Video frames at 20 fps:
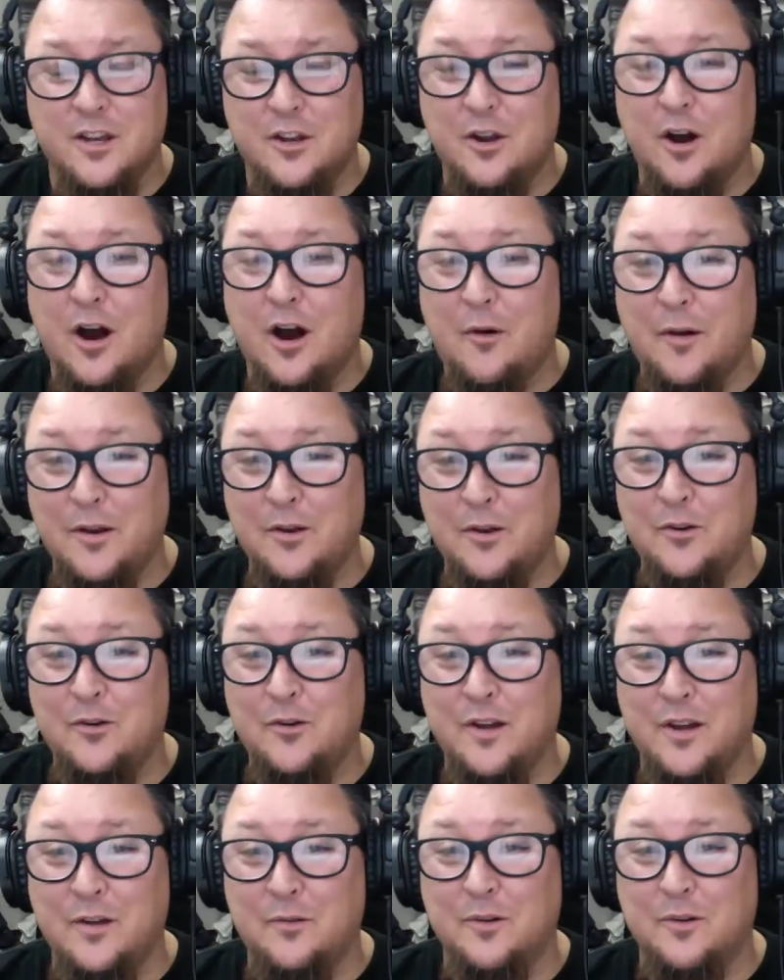know how I
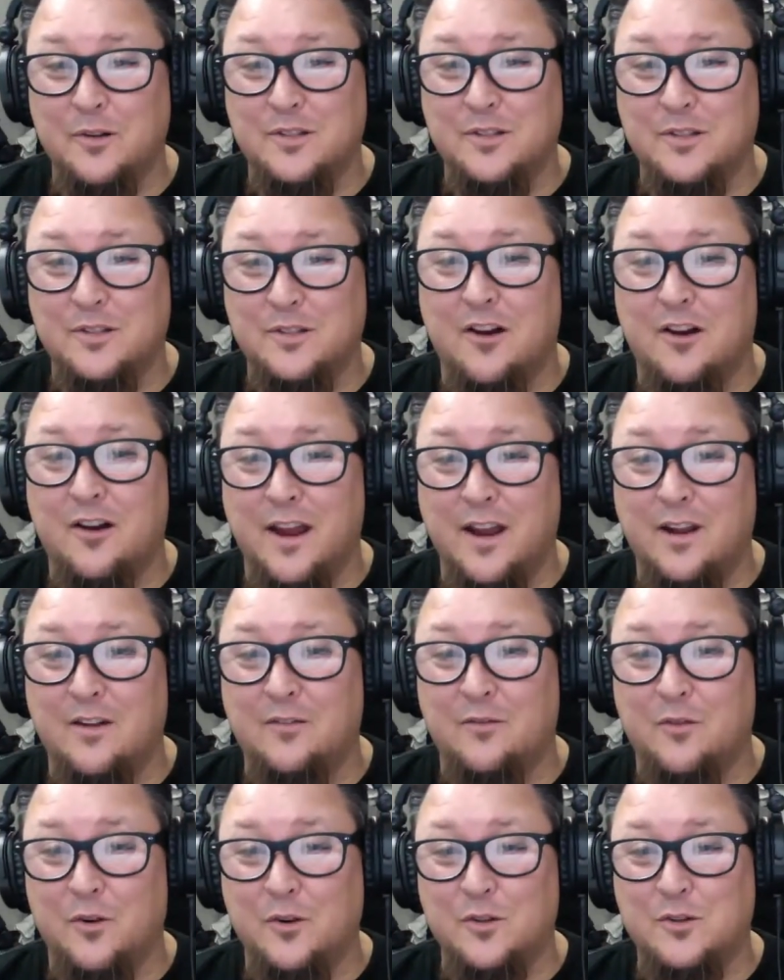knew it was our
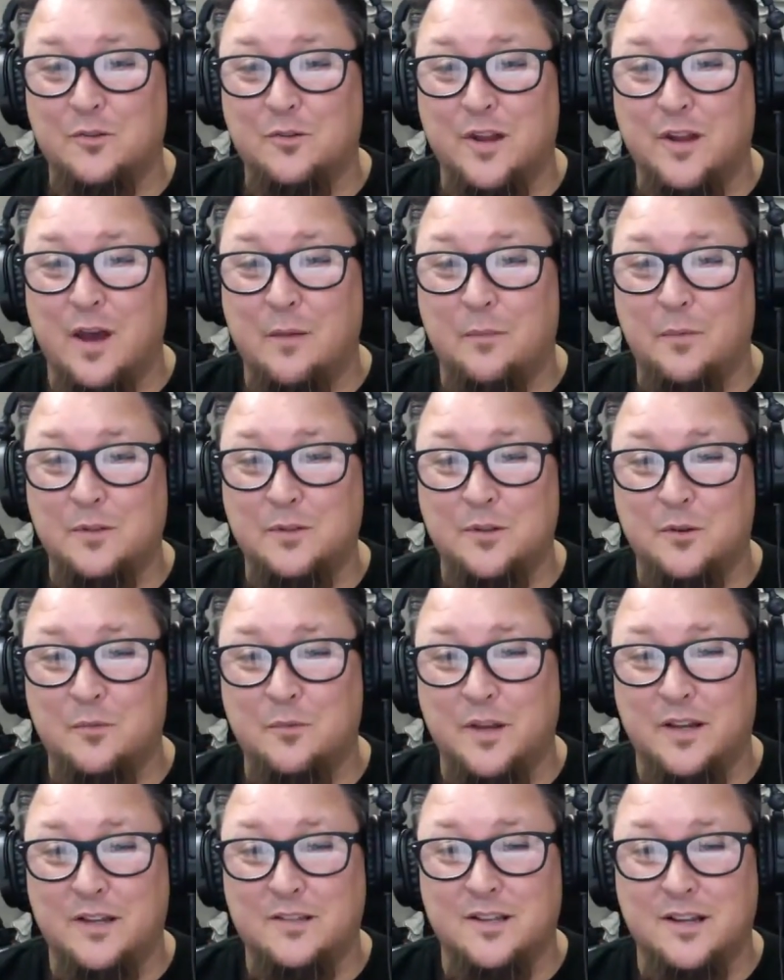anniversary episode?
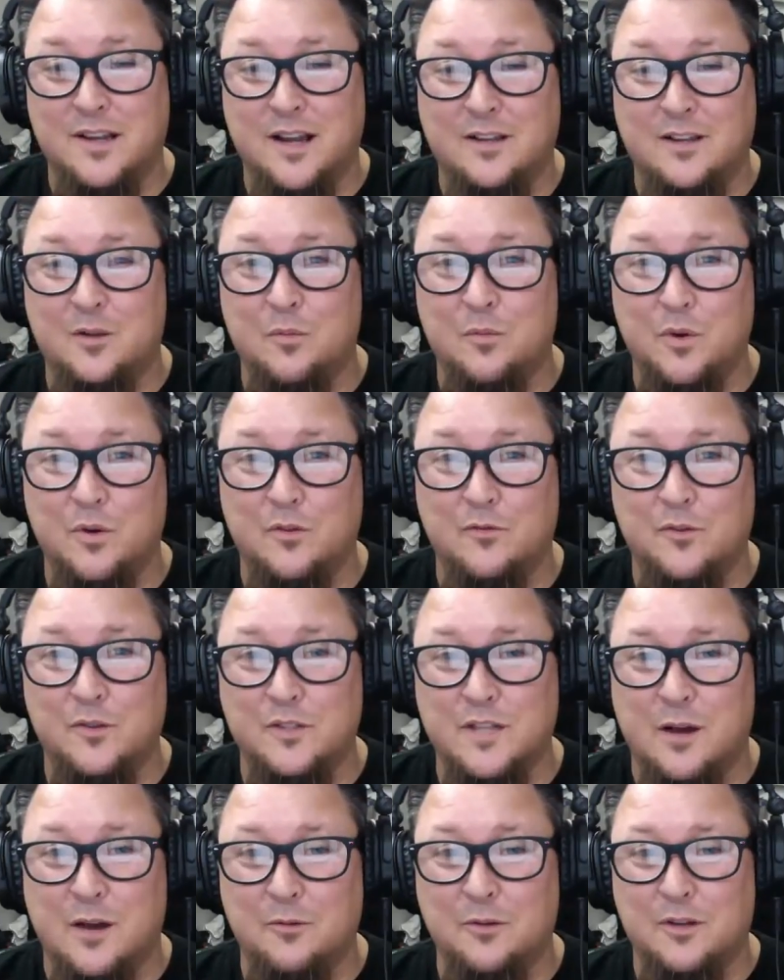Because I got the bill for
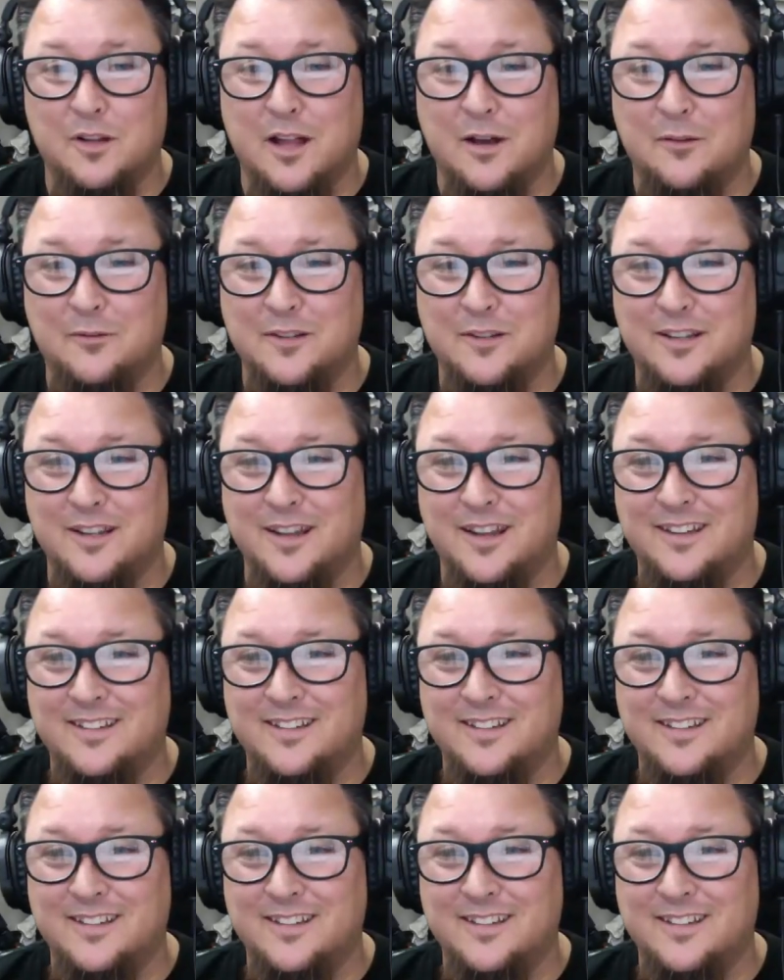SoundCloud today.